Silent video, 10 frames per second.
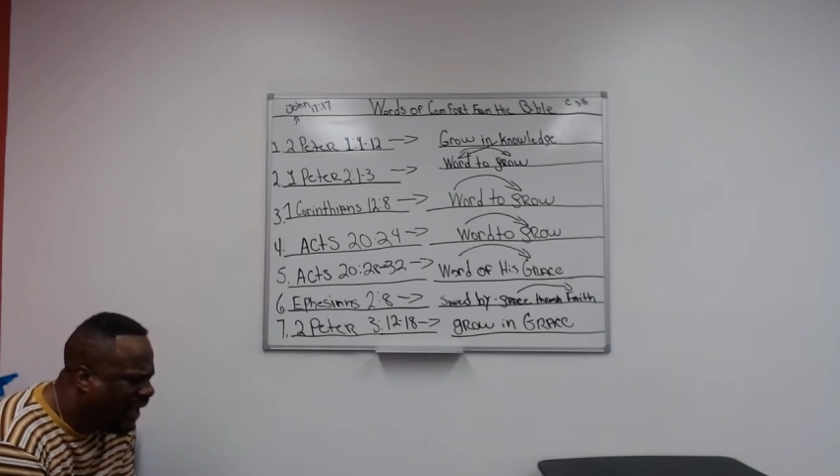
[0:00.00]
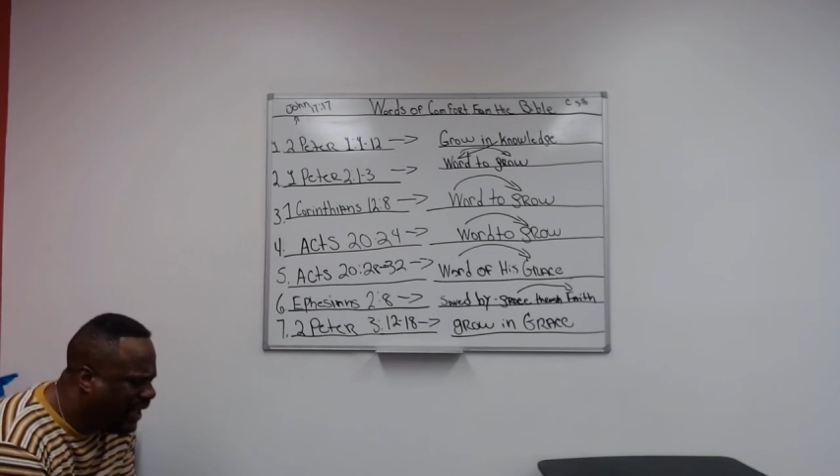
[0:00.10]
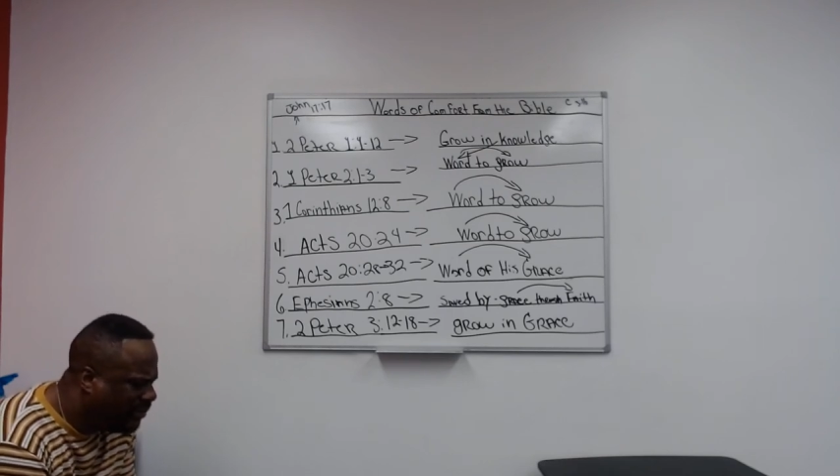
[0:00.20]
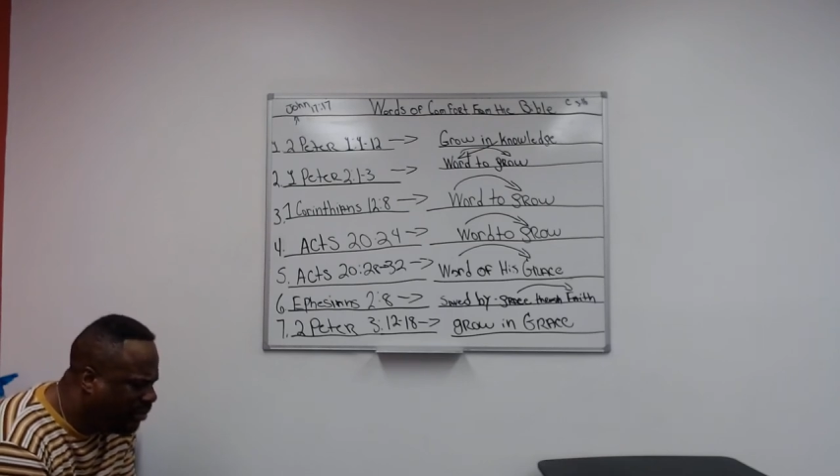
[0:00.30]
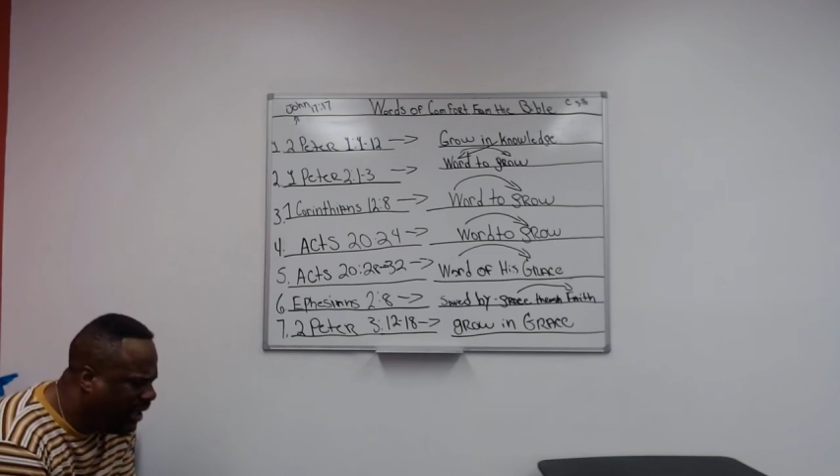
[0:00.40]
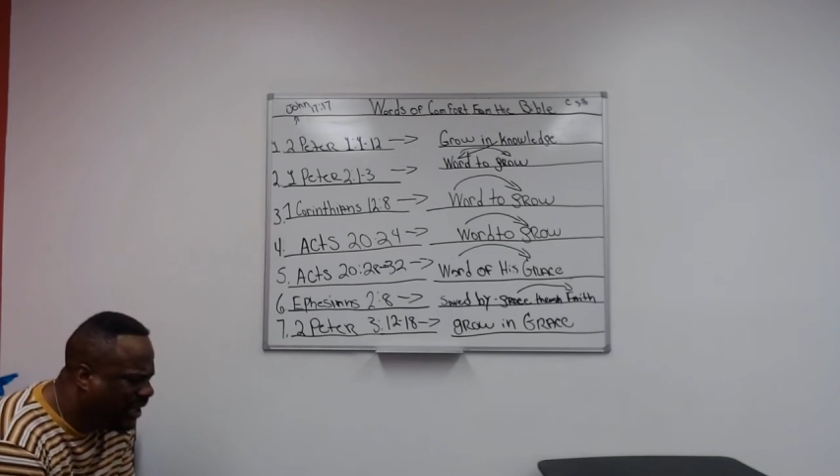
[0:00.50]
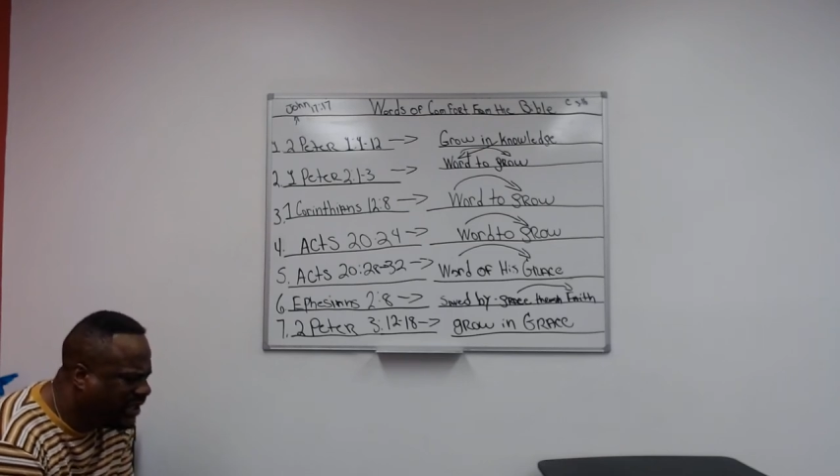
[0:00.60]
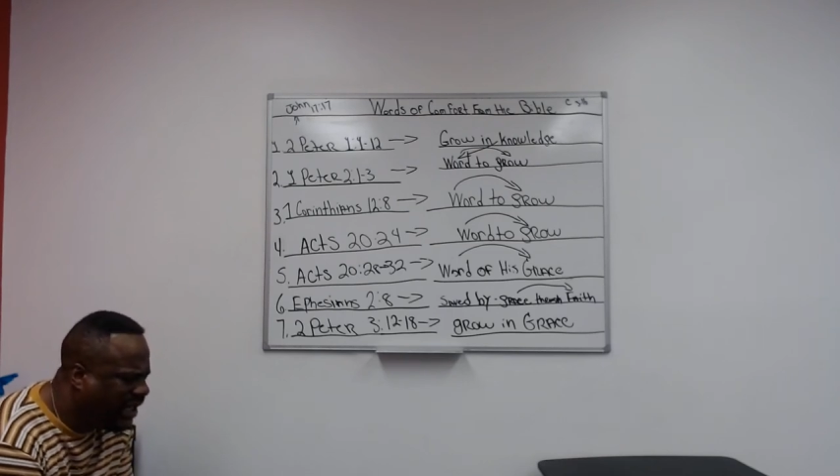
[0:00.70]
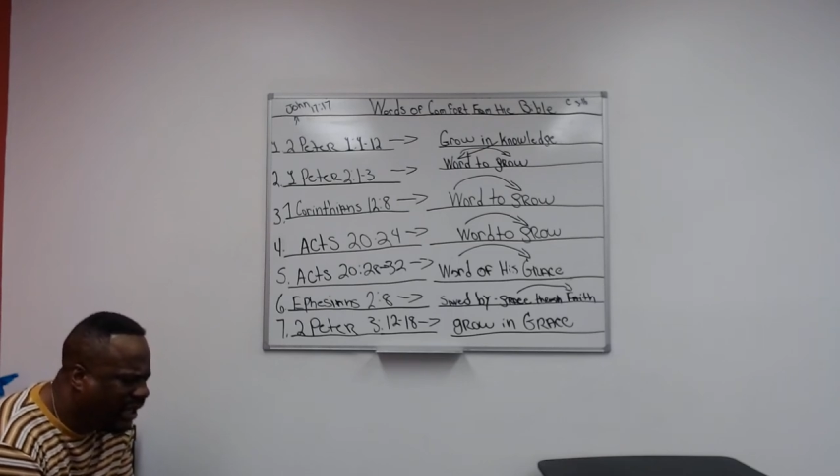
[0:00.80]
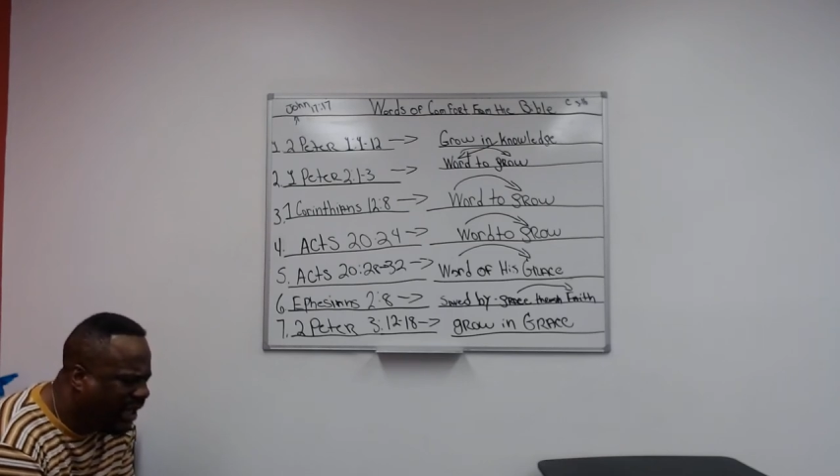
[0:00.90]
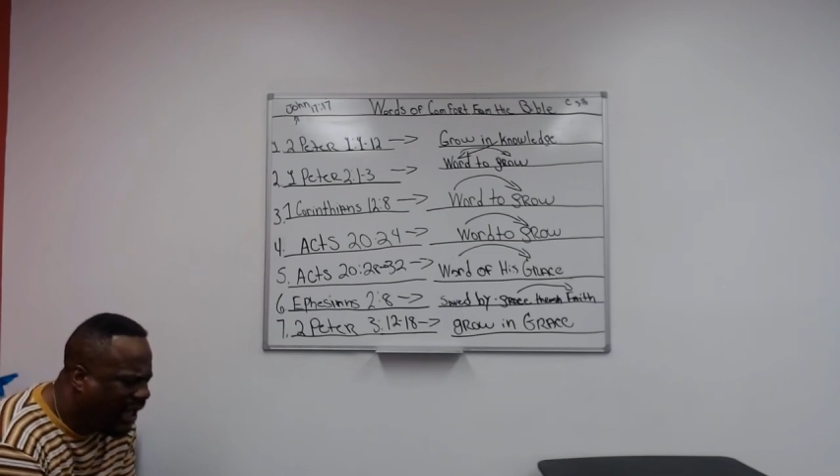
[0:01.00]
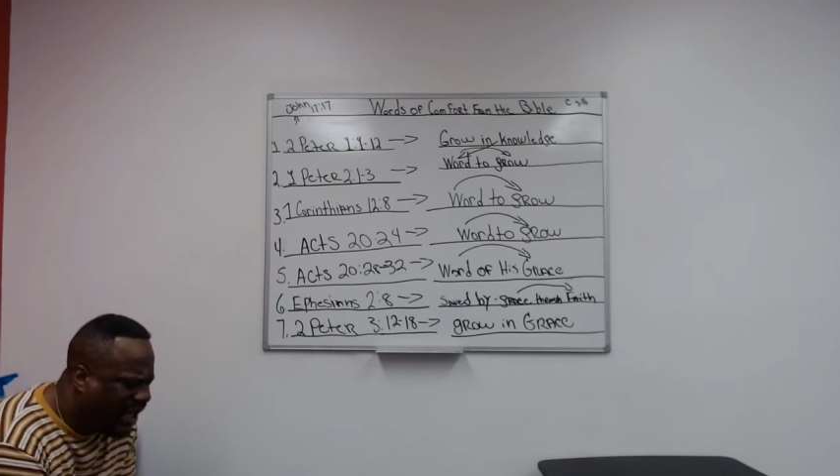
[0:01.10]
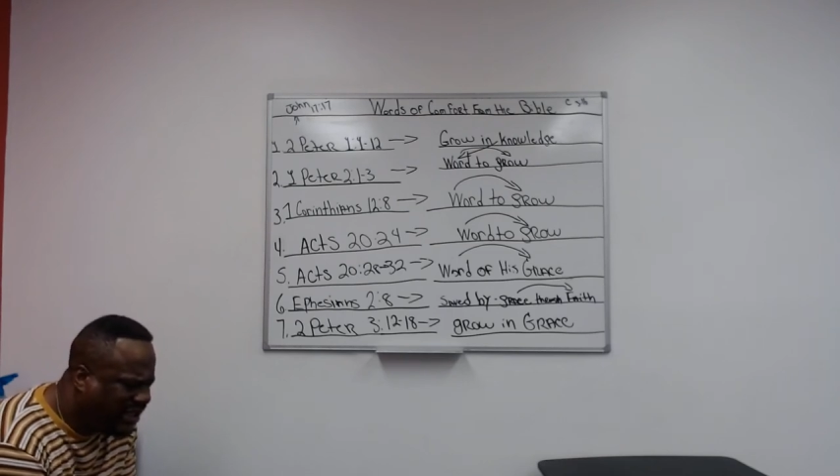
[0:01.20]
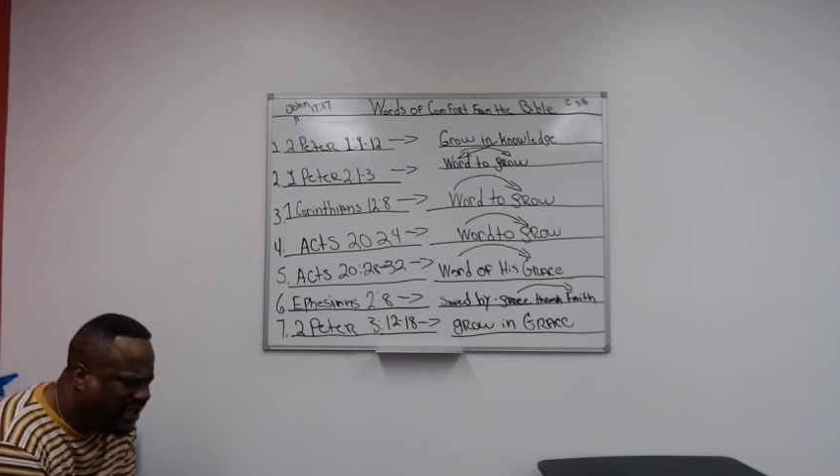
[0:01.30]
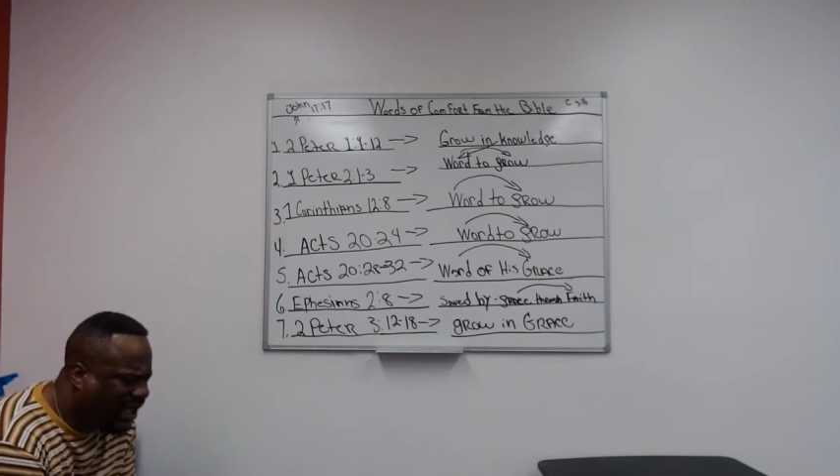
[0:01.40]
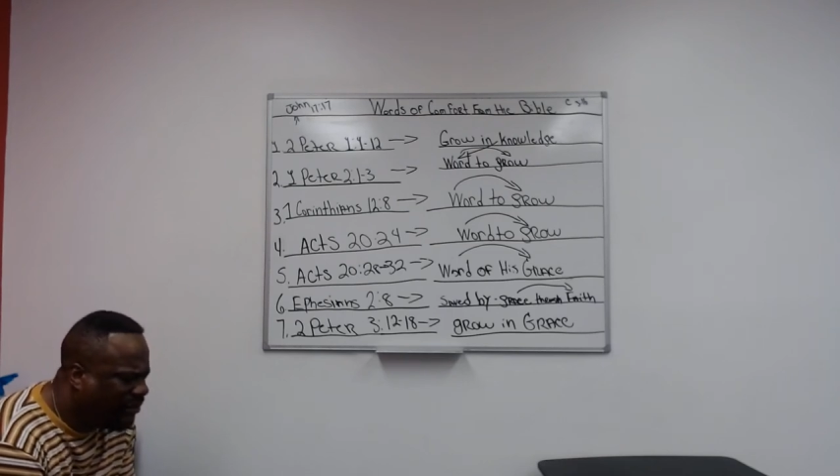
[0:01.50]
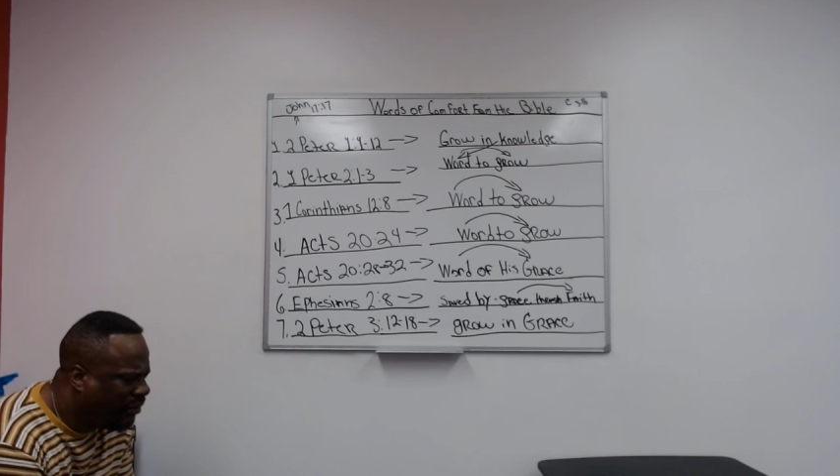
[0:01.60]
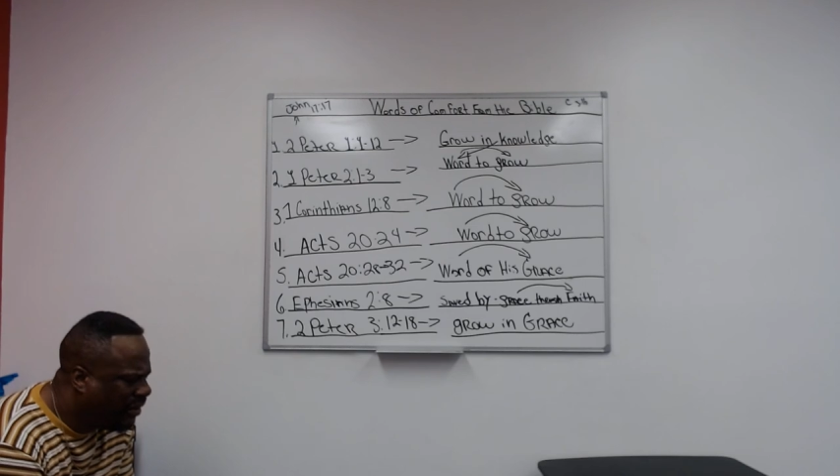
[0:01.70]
is pleasing acceptable